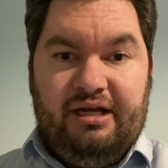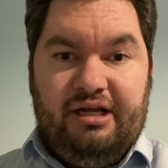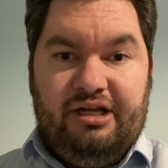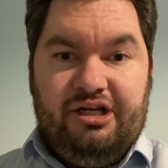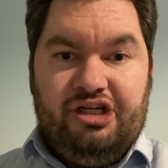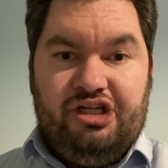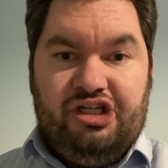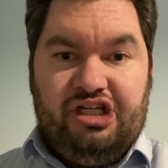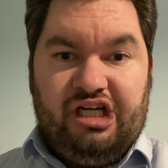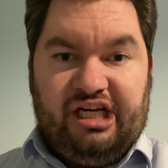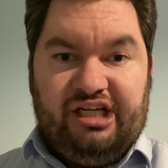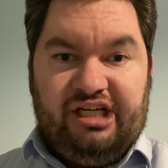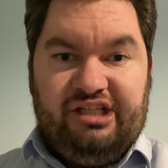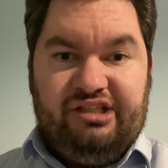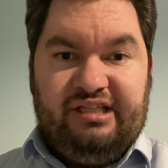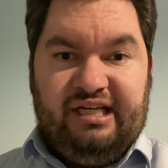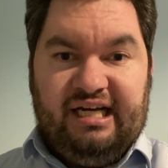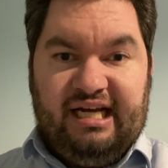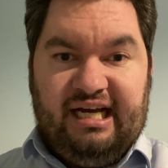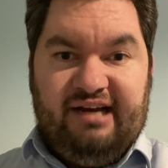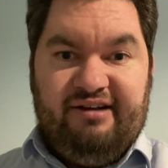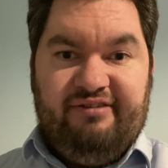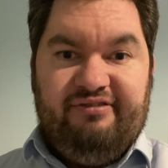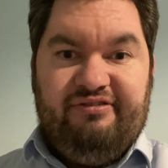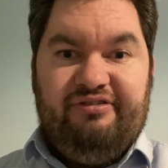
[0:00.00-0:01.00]
just to
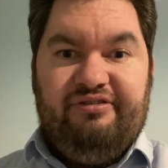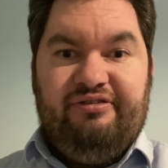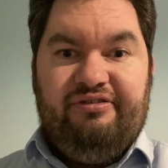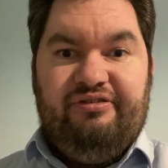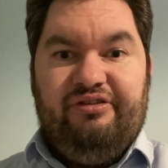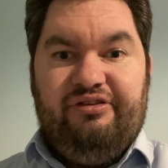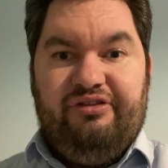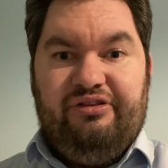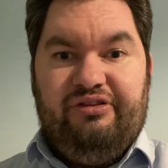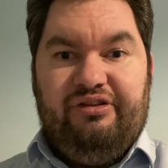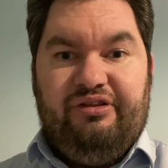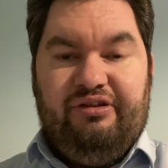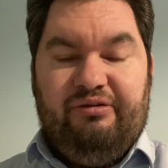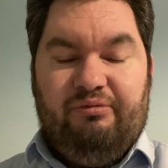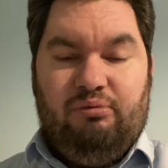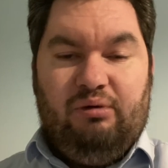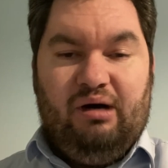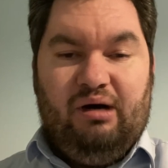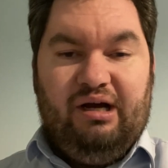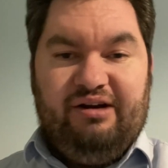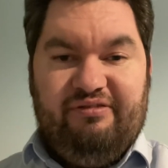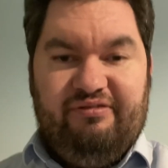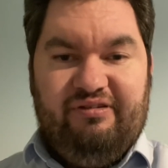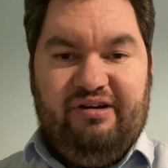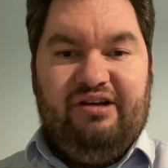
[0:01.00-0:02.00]
have the
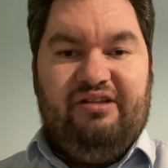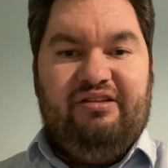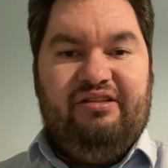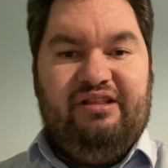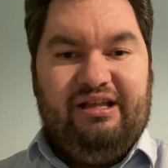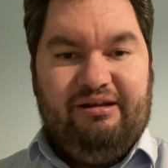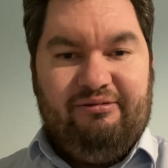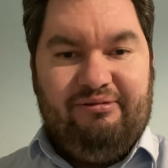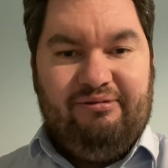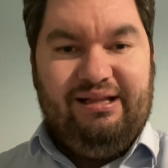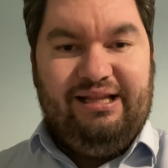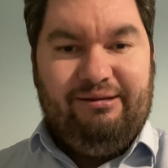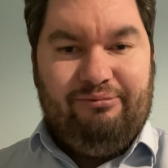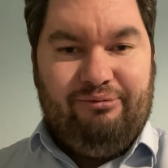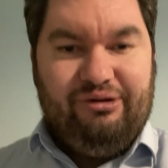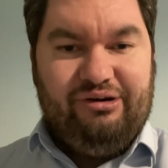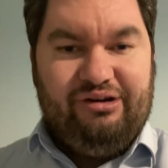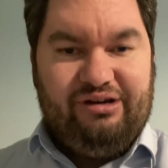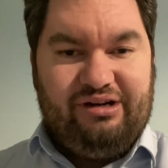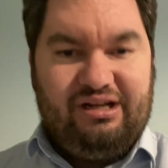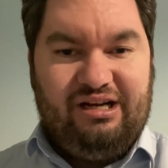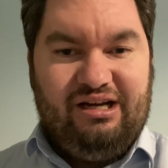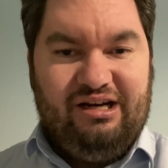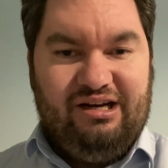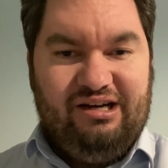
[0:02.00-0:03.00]
one vote that they really want
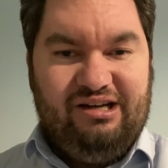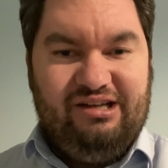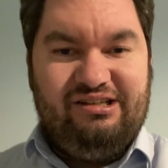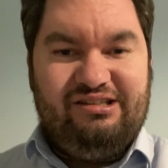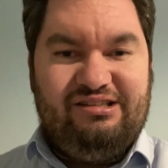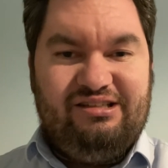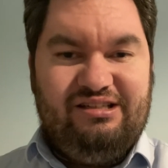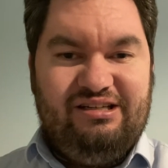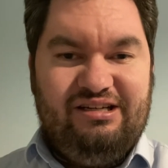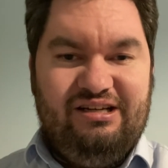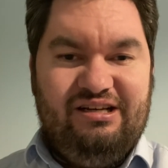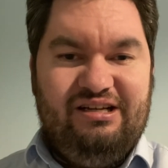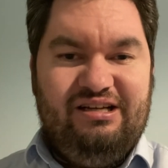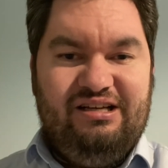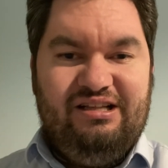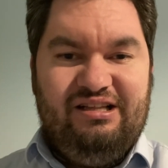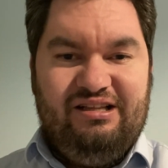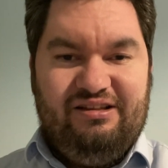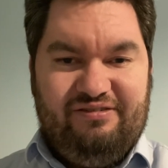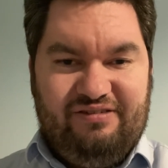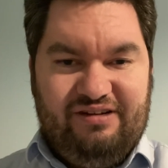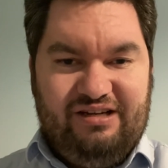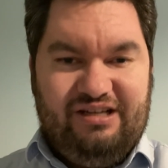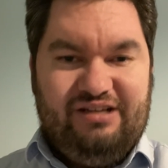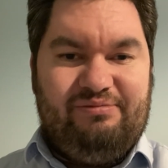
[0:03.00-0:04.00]
to cast,
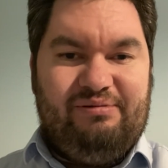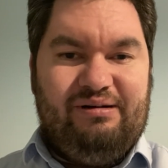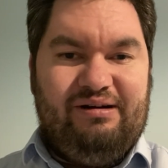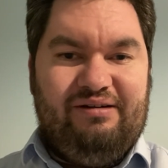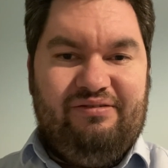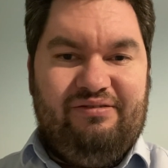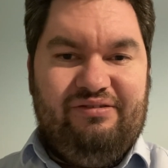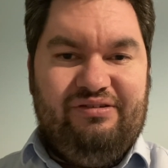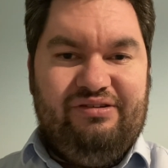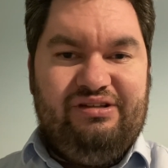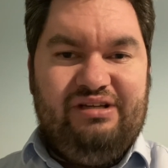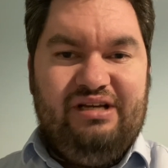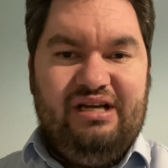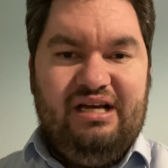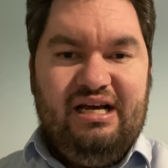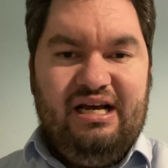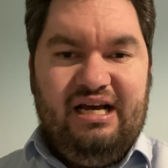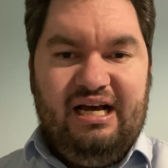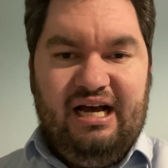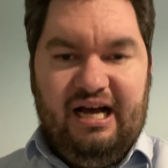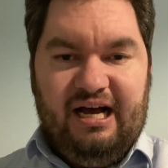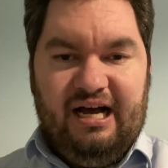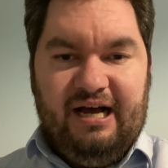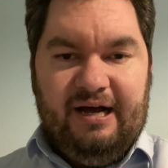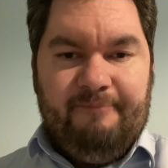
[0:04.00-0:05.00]
first preference,
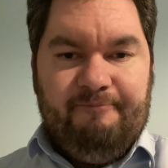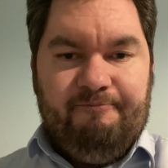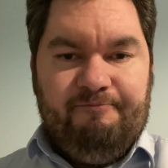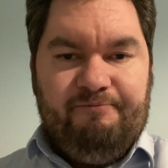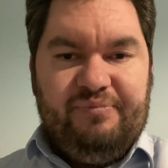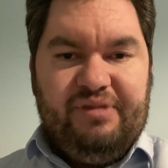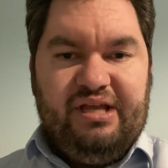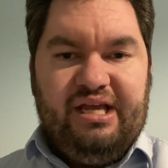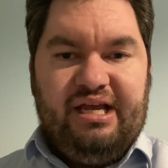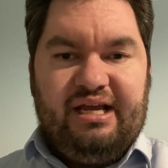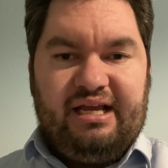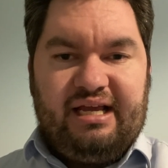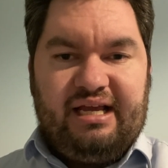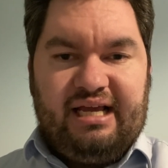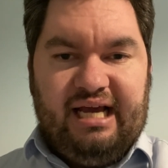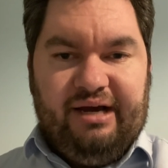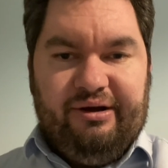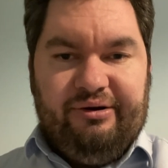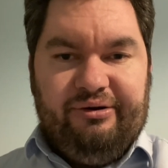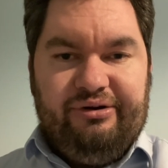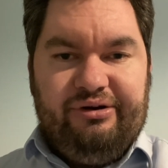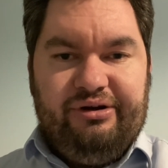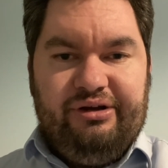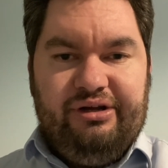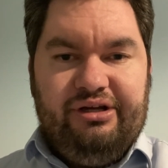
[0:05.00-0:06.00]

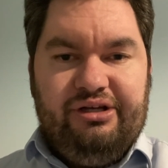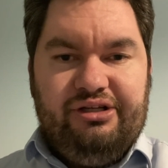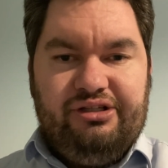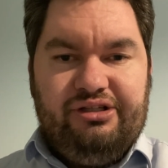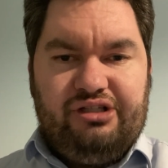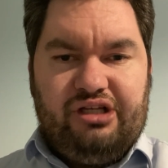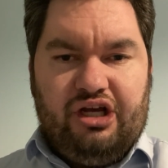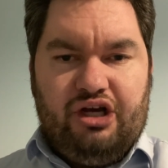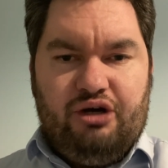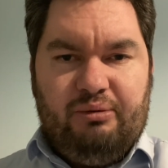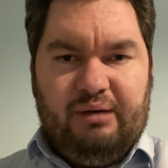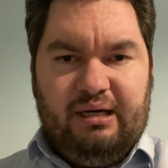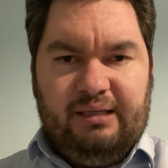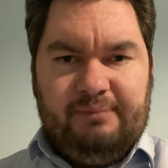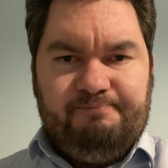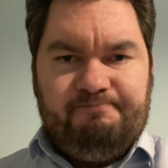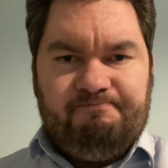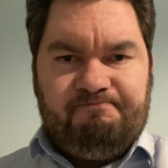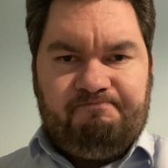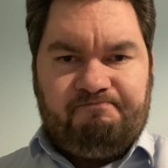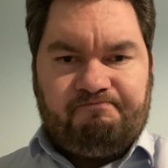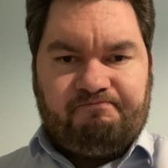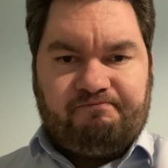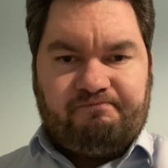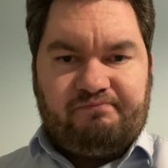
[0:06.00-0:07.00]
count? So
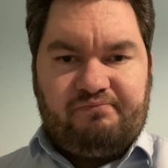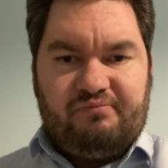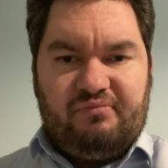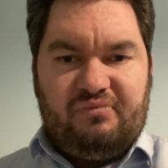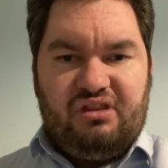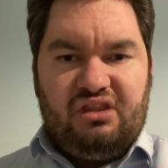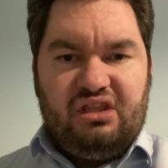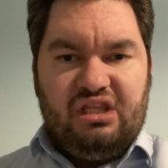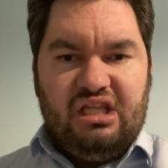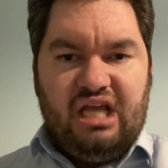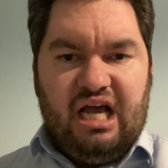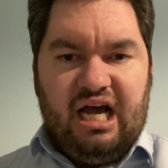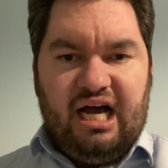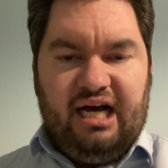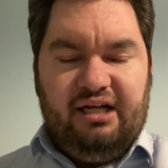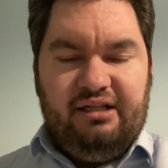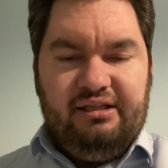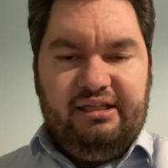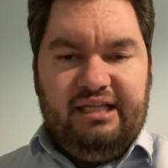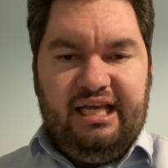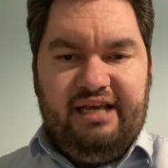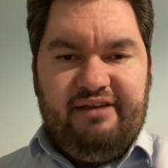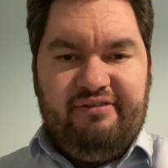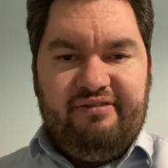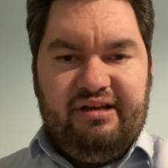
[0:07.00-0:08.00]
I'll
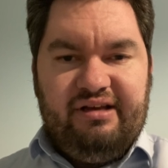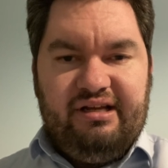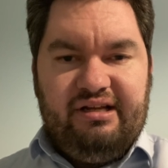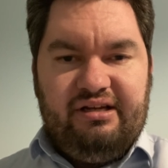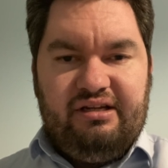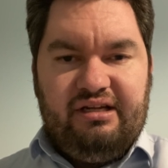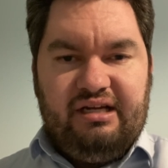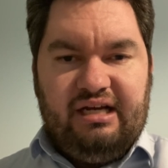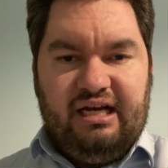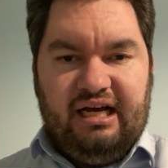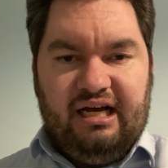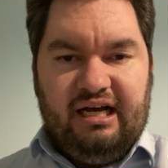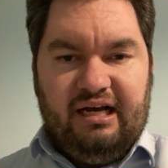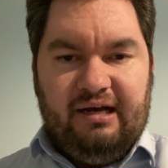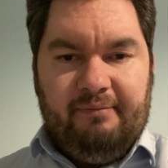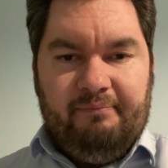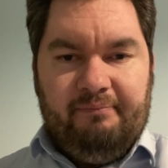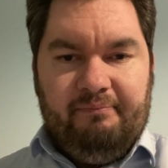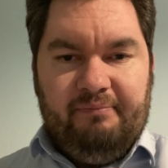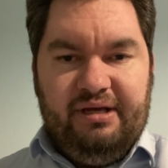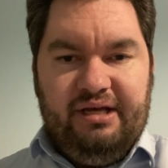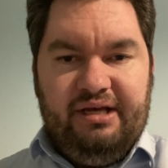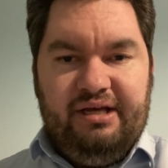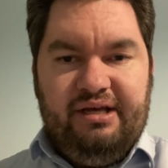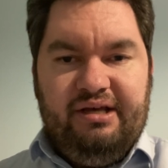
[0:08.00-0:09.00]
leave it
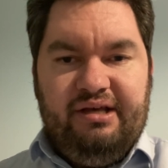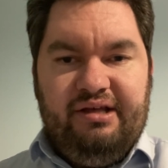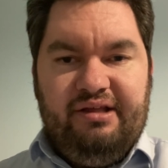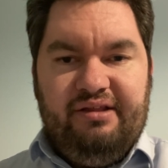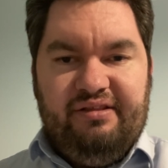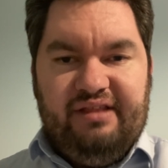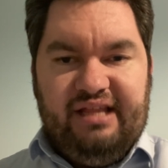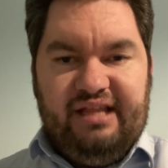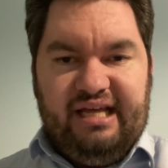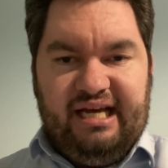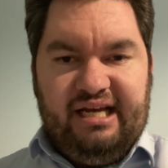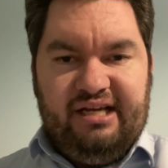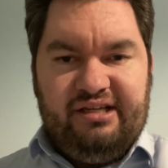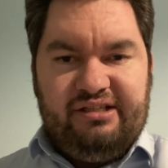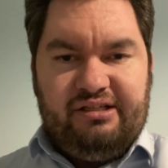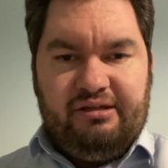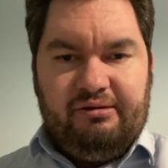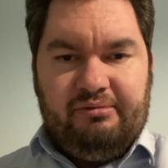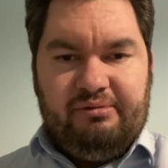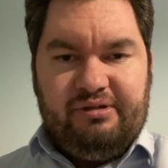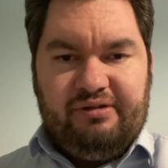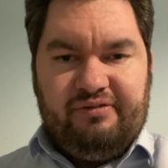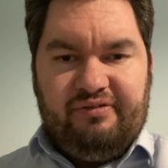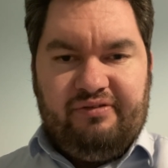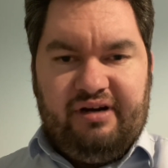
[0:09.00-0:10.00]
there. So it
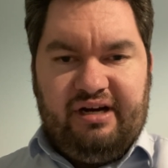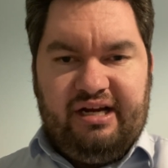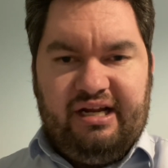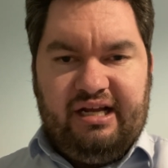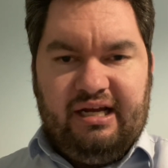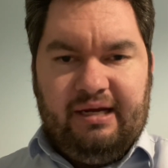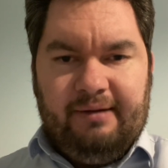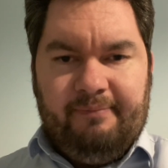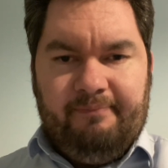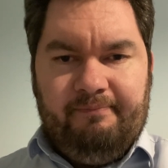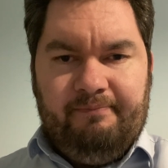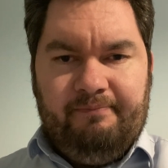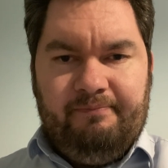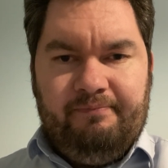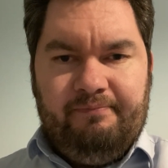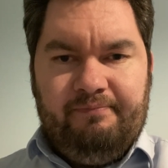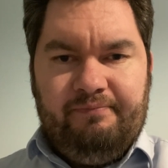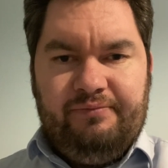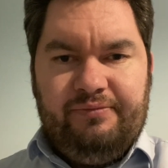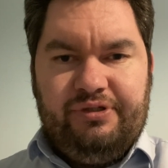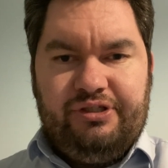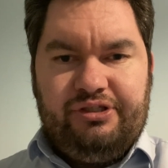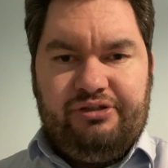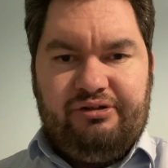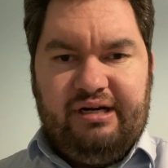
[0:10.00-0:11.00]
was a very
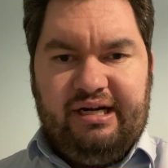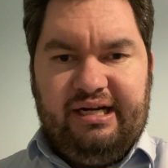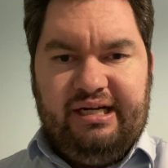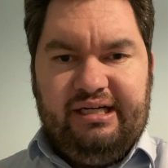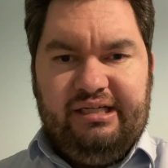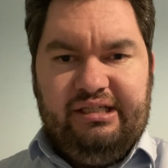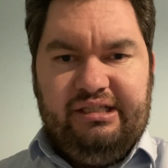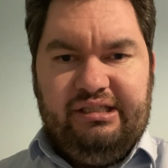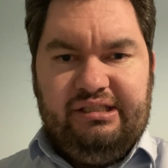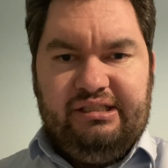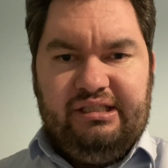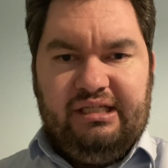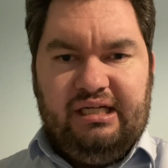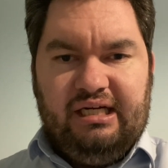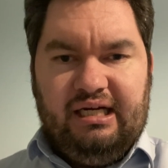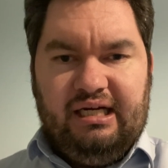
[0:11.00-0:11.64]
strange